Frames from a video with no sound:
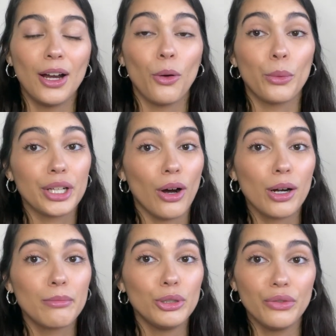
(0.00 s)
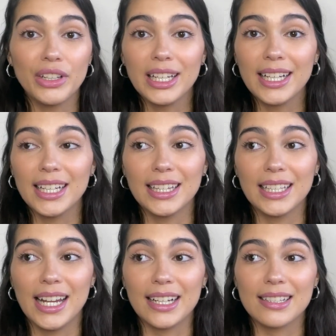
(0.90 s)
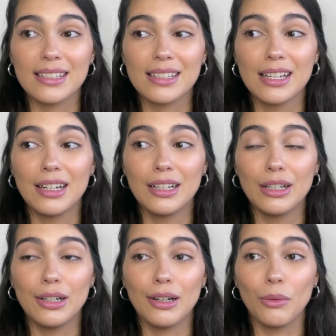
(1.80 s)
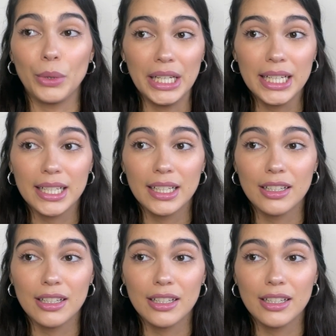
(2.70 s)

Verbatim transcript: we are moving in the next week.